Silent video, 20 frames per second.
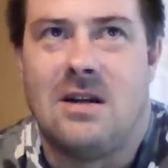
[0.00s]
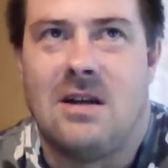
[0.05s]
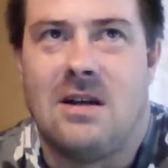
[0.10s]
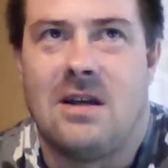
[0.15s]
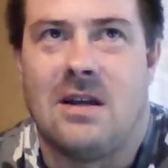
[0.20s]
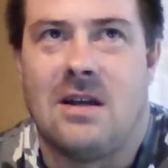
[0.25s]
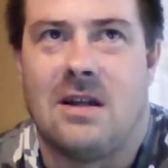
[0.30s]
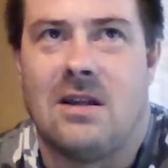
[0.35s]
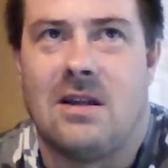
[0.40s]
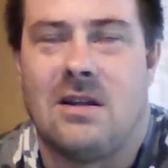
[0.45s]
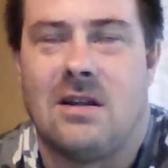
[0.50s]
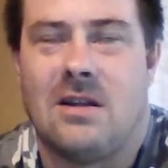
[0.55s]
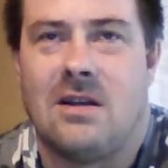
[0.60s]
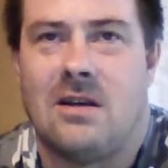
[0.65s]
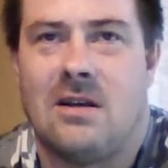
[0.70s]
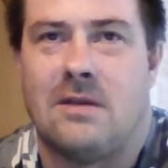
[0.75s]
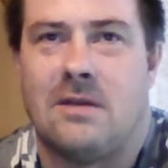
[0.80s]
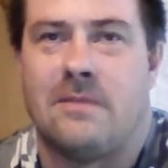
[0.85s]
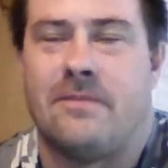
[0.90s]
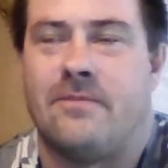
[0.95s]
And
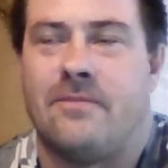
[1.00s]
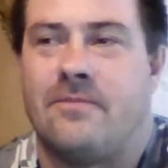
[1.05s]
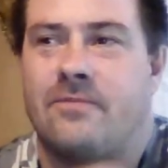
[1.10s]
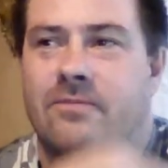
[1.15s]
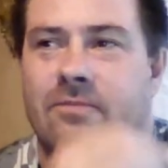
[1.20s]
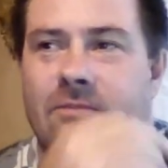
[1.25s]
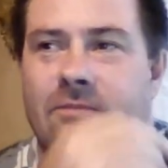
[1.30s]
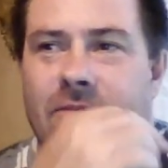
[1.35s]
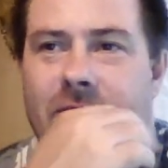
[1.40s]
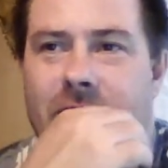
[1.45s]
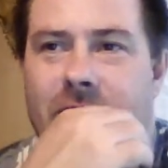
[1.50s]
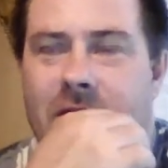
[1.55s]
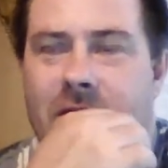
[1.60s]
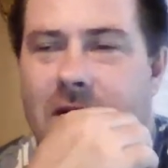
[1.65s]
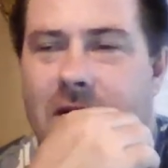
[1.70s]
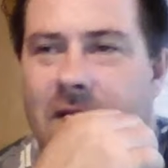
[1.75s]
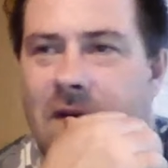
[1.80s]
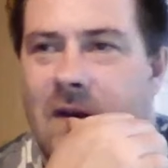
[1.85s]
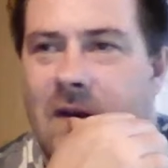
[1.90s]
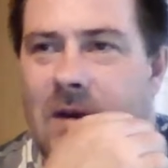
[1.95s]
then
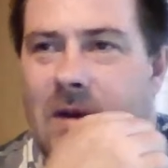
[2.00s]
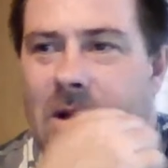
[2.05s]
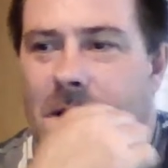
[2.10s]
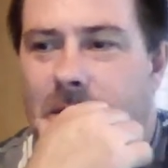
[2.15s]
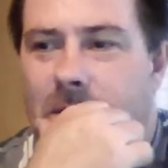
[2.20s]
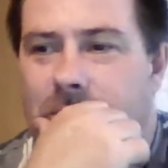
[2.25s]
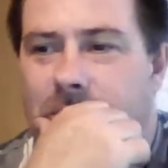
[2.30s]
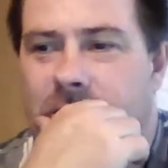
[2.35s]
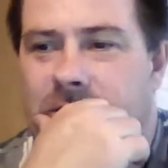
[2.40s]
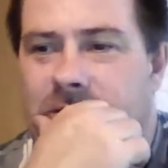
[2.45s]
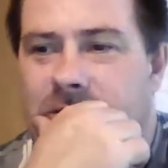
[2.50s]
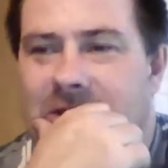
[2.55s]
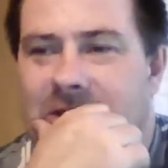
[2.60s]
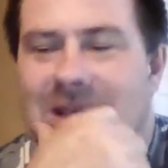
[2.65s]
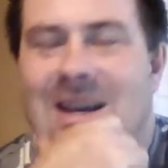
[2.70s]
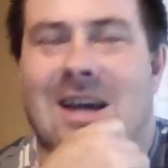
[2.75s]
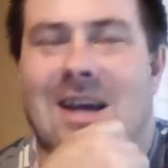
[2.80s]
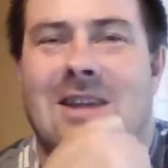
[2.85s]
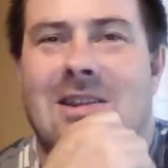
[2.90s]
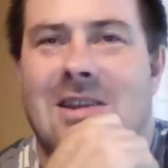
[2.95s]
but
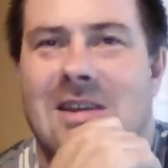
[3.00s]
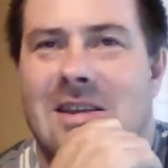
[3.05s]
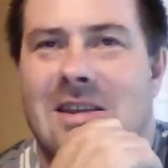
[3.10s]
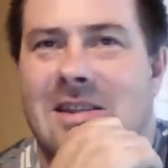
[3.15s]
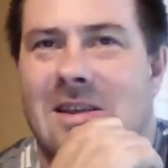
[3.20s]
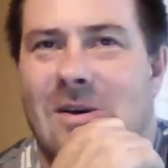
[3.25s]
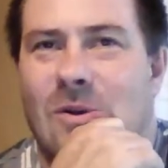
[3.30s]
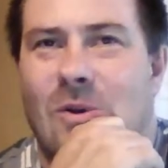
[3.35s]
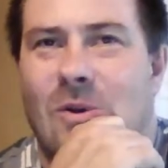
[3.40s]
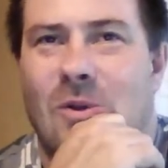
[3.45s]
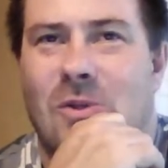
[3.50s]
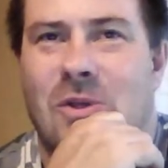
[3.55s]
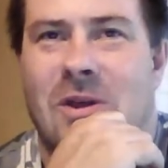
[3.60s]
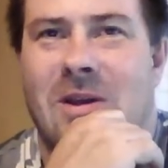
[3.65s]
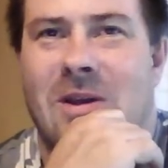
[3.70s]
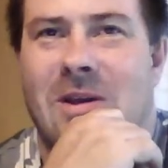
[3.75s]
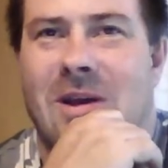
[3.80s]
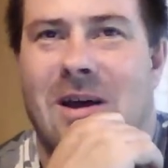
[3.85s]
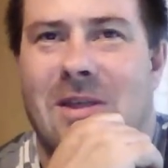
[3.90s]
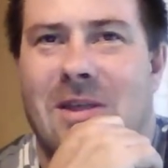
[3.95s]
yeah, the whole
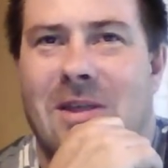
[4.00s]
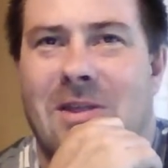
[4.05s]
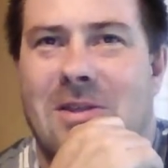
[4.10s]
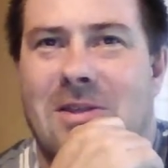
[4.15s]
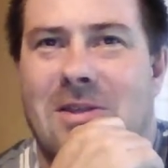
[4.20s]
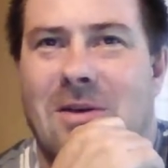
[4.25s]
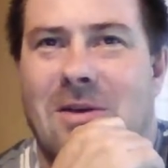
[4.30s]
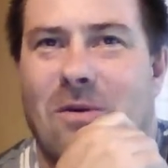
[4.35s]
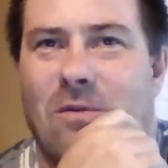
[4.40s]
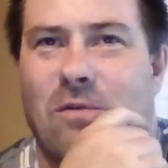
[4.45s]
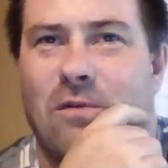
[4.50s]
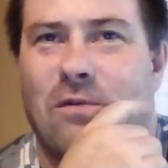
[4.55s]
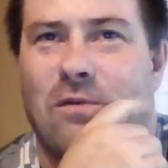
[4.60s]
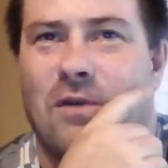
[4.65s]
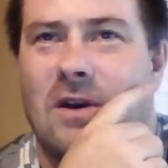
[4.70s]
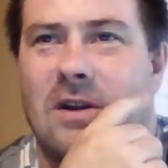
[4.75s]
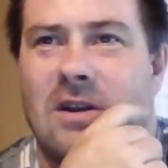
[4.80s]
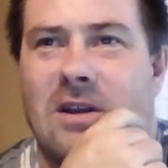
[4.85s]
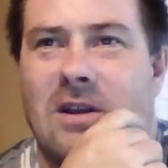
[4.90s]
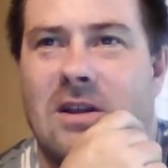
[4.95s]
thing, I thought they were
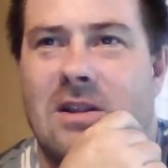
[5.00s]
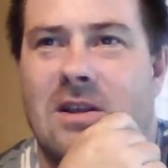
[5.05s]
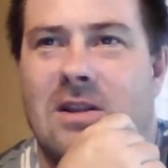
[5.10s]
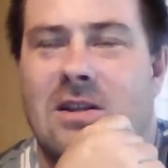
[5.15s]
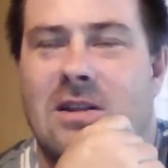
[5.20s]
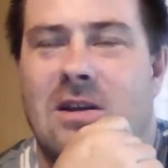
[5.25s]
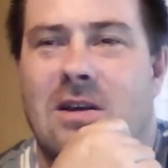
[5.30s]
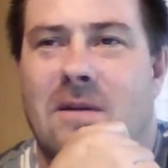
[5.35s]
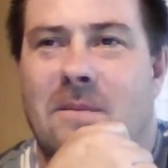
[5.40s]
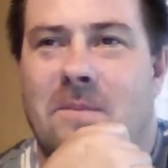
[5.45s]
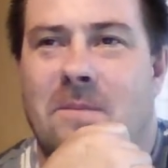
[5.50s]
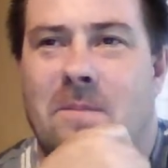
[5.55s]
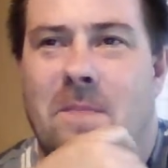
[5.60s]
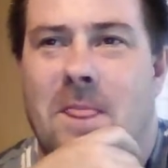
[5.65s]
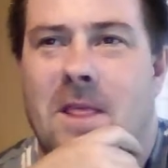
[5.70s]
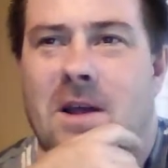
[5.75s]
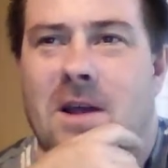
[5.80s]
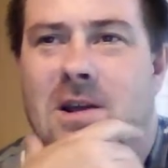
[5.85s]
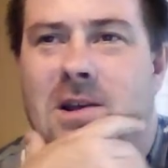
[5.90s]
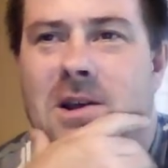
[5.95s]
funny. And then
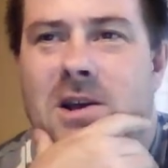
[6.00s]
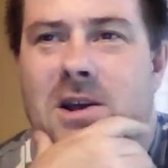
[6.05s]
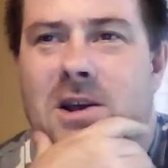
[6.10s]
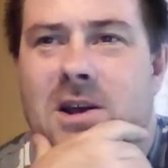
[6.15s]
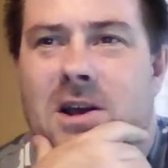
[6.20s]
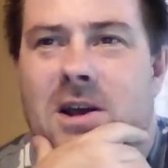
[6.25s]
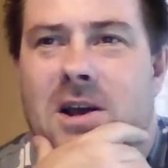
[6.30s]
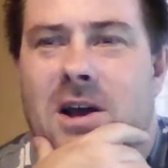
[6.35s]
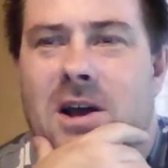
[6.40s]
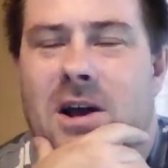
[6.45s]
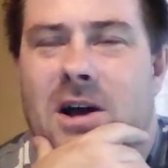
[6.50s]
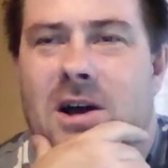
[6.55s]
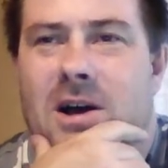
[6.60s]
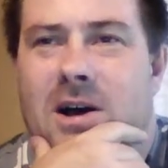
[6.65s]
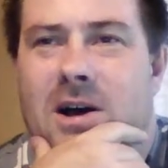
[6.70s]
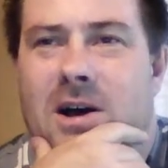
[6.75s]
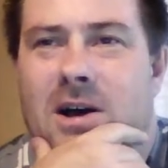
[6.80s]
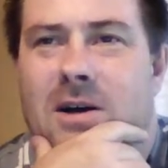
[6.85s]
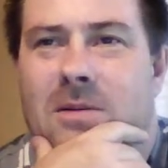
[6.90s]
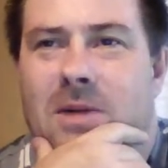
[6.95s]

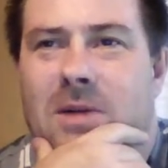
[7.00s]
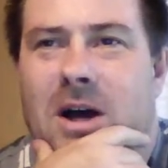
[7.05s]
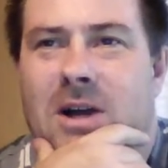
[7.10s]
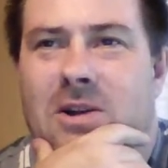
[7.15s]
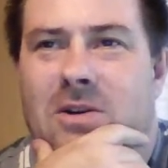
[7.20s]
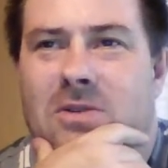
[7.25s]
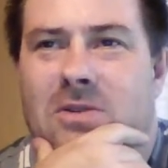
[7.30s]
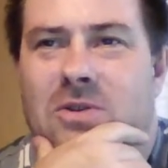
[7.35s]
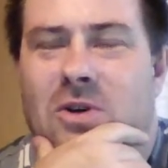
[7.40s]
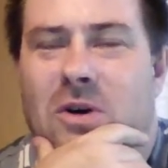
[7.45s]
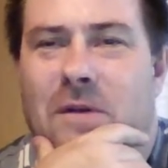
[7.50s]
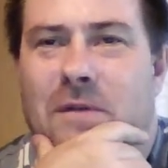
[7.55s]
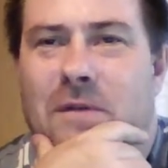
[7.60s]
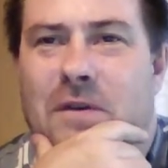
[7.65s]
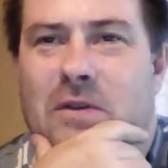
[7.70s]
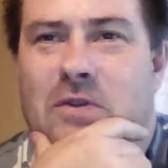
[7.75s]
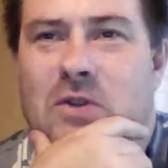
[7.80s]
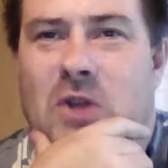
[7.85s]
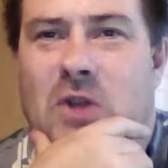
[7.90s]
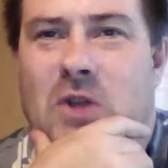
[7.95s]
I don't know if
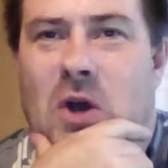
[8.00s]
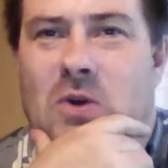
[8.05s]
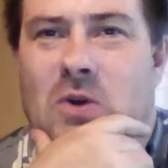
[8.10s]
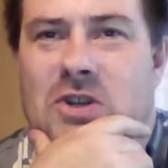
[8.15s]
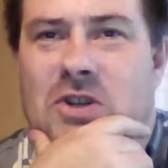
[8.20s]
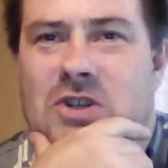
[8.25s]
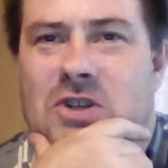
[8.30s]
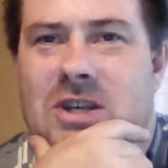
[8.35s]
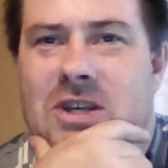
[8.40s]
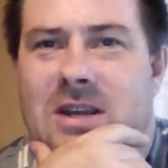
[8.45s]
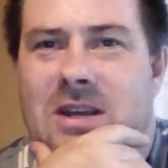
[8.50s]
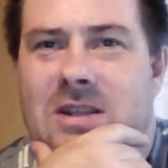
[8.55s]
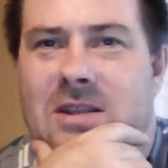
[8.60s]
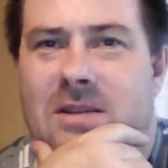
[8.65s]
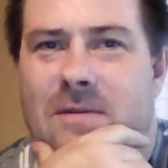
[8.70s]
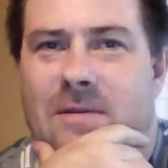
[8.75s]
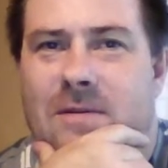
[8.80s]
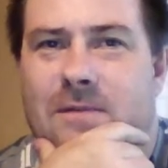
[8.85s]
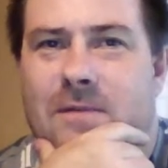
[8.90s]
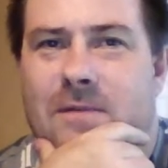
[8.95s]
you notice it
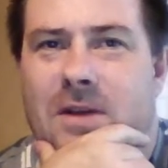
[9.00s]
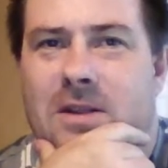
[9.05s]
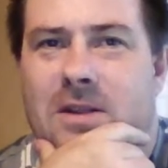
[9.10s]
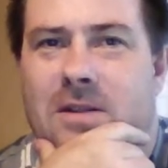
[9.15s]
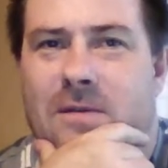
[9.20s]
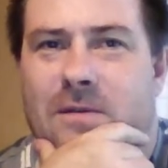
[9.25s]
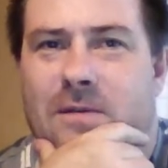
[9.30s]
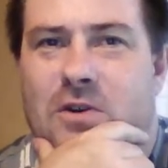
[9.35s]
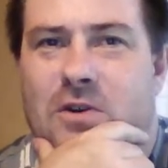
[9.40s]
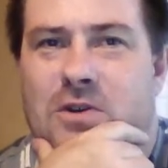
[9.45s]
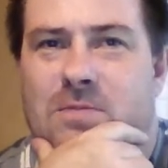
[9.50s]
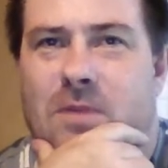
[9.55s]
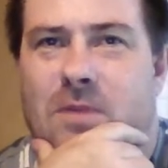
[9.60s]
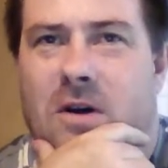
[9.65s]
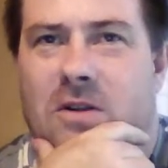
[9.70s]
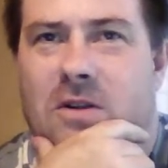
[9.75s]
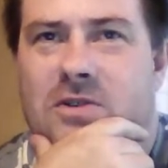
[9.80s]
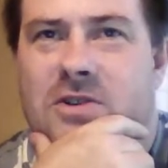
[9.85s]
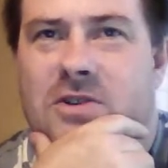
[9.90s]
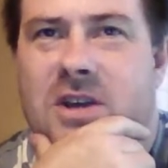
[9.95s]
in the first
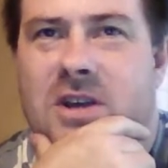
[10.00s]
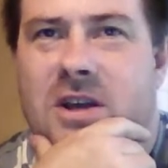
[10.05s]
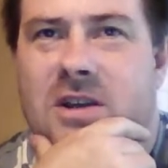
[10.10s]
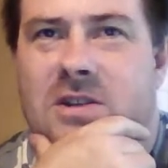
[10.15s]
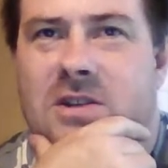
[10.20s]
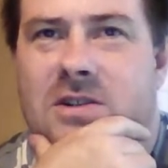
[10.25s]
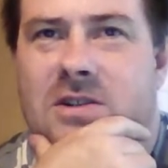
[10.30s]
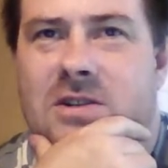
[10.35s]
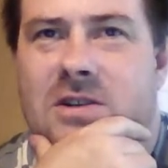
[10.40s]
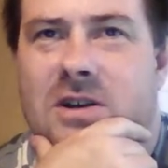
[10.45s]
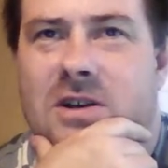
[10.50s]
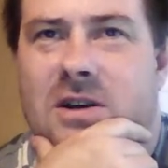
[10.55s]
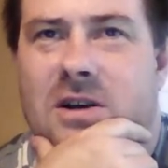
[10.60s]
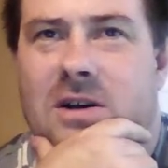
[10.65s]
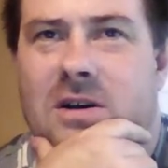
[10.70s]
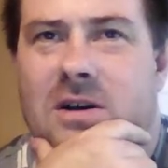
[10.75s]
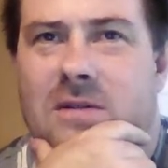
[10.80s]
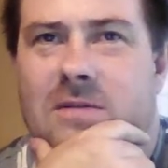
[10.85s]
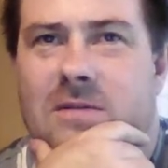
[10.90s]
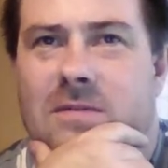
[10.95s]
Baldur's Gate
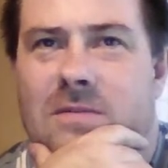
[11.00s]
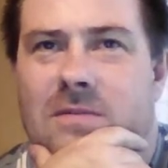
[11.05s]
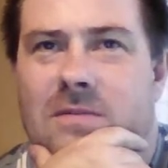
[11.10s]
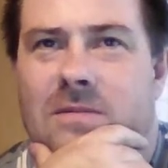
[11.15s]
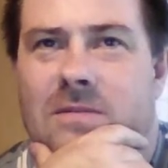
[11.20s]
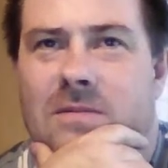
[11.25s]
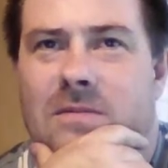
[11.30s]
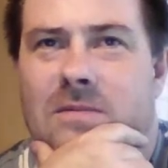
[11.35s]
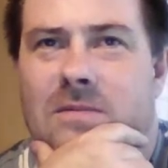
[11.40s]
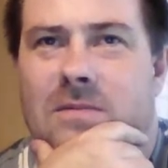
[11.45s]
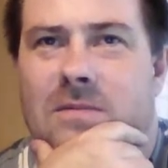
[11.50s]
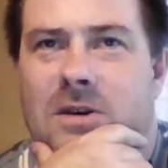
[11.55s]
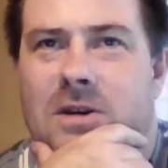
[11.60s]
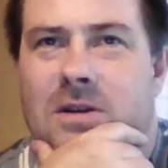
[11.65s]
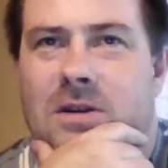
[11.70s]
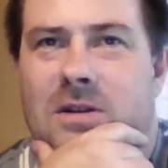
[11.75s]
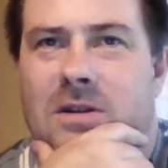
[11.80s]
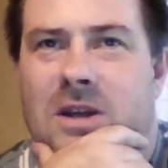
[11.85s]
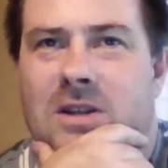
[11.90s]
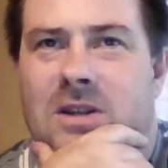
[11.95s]

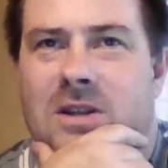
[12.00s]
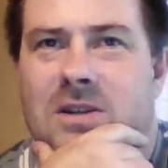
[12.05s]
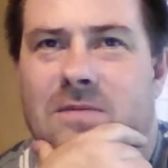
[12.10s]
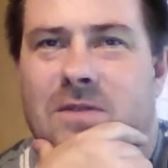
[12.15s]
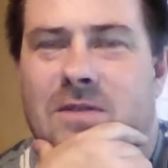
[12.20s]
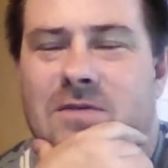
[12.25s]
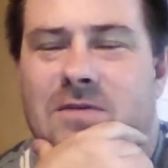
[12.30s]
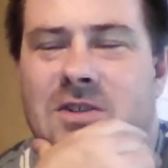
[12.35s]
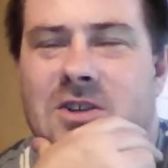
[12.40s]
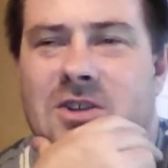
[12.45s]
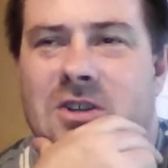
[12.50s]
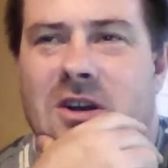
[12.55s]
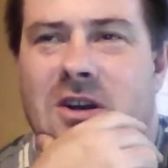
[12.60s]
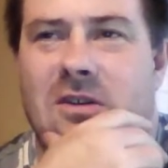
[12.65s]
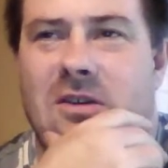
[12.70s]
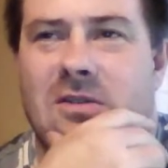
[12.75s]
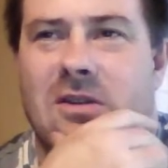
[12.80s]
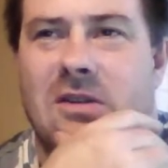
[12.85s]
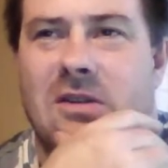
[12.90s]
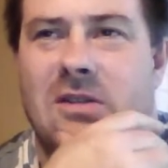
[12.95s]
1950
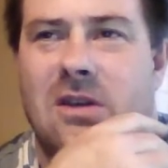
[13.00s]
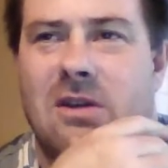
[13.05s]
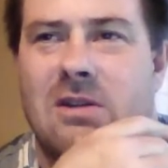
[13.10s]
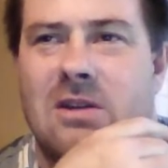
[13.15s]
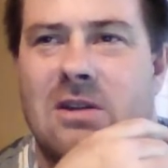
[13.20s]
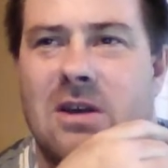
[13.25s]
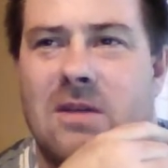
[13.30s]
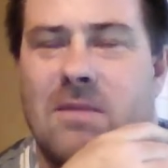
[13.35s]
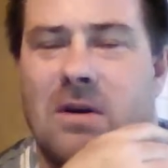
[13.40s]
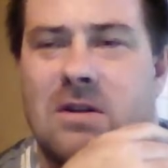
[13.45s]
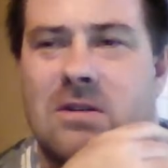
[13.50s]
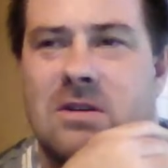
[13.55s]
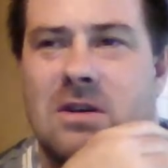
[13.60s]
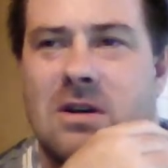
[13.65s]
style that they did, but